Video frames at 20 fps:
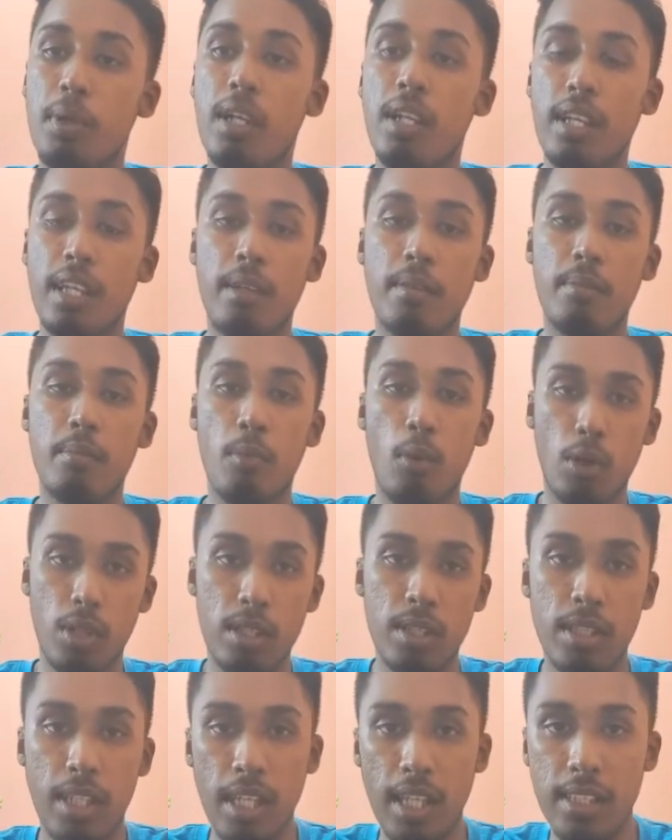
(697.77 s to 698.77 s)
in
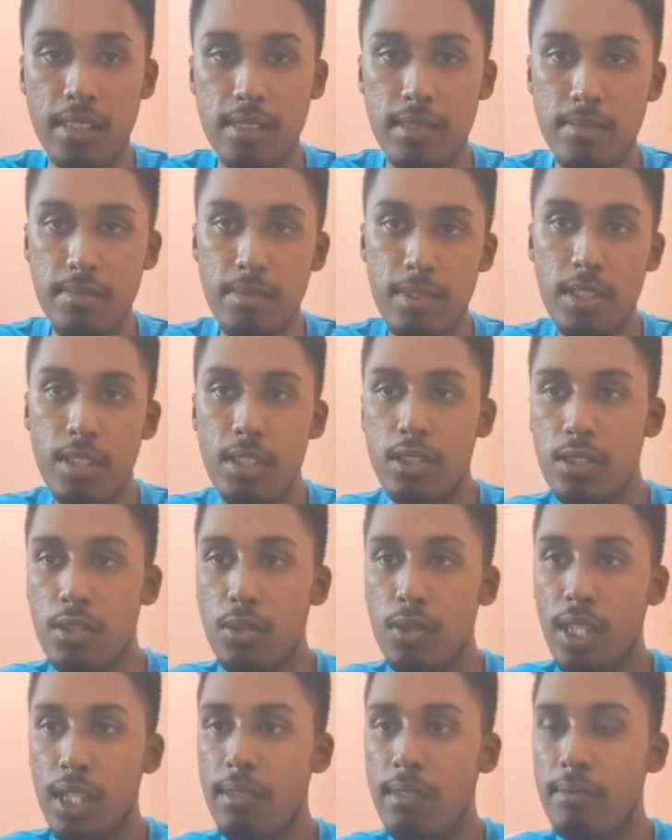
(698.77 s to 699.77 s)
modern days. So yeah.